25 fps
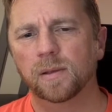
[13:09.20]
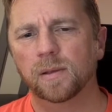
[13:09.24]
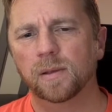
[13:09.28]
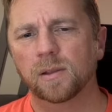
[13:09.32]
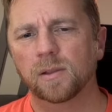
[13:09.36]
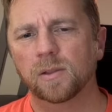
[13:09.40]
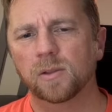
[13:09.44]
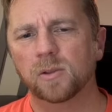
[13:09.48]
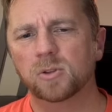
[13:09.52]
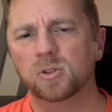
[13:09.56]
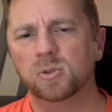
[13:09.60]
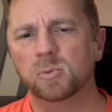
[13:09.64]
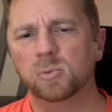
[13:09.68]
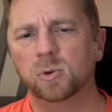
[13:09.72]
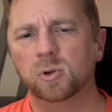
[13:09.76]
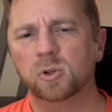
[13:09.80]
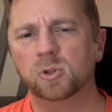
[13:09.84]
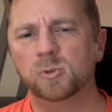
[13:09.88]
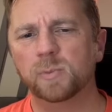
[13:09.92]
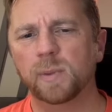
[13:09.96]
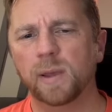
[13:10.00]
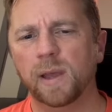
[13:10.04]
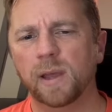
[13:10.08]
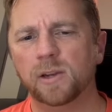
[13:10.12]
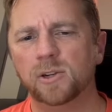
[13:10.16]
Looks more
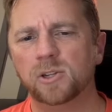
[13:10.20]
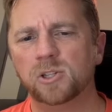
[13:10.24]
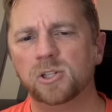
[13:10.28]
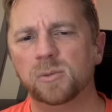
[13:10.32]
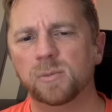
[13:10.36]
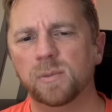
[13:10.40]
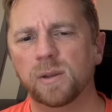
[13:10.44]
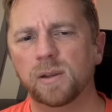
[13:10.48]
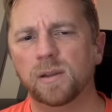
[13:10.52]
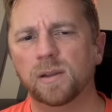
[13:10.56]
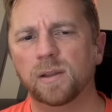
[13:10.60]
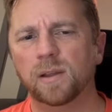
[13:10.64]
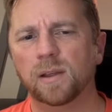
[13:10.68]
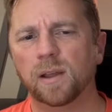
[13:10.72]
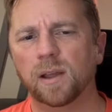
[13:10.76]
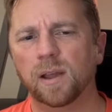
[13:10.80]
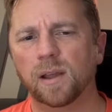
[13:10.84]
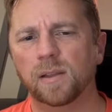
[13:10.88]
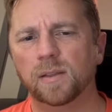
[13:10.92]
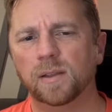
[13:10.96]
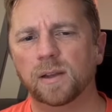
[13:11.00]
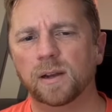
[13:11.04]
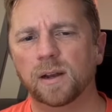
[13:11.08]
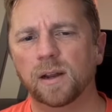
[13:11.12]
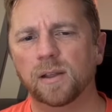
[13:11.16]
Spanish to me
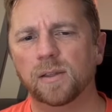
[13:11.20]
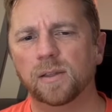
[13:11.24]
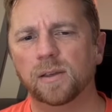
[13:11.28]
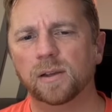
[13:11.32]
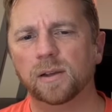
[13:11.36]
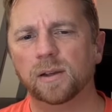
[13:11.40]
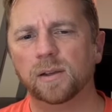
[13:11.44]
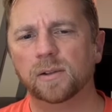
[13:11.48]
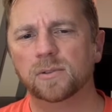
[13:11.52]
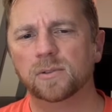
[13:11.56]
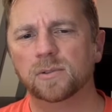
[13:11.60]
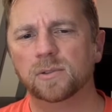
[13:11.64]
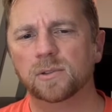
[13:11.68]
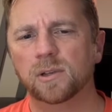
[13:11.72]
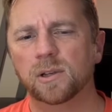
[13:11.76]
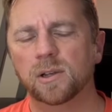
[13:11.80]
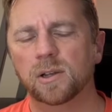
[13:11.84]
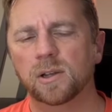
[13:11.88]
than anything else.